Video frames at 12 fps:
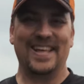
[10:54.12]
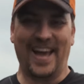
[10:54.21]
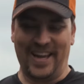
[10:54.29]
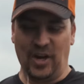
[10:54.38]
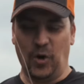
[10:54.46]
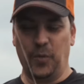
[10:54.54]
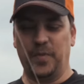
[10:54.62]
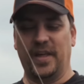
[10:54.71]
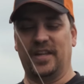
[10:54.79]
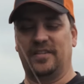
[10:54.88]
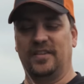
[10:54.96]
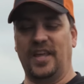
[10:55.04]
I hope
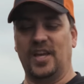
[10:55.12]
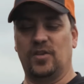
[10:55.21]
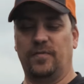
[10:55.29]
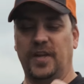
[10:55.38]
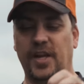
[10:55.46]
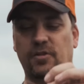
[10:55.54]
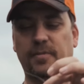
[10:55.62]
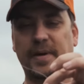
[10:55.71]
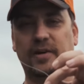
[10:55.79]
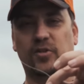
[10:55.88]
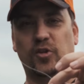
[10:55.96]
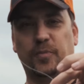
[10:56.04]
that today's video
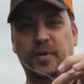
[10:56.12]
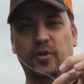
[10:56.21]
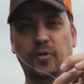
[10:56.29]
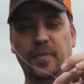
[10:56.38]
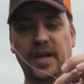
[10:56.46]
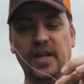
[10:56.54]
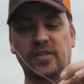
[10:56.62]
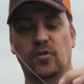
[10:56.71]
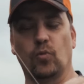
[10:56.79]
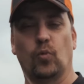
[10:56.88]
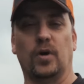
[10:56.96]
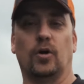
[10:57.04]
about spinner baits
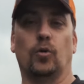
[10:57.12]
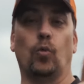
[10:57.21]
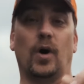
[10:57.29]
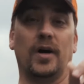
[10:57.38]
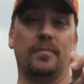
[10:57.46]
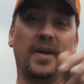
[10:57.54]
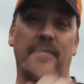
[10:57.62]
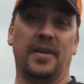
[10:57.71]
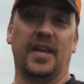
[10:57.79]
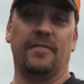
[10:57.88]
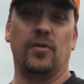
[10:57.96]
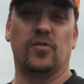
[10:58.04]
will one, maybe
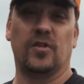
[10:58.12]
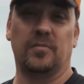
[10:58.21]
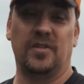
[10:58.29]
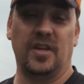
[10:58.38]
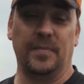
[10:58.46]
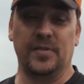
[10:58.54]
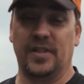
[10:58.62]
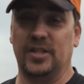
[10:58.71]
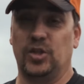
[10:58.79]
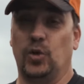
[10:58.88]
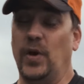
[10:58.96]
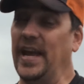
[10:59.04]
give you some tips
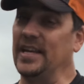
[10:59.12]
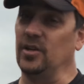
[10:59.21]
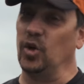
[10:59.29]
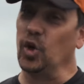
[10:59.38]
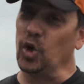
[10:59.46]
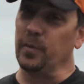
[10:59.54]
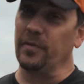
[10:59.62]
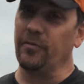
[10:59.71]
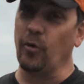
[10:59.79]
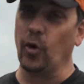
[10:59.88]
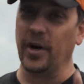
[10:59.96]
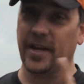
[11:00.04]
that you hadn't heard
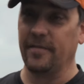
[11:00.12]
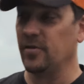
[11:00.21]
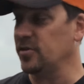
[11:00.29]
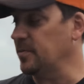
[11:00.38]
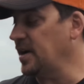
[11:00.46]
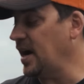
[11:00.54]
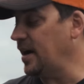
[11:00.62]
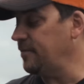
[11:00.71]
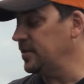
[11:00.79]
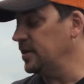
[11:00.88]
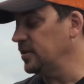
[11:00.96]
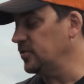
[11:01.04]
before give you some
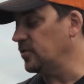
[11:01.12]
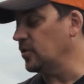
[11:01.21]
confidence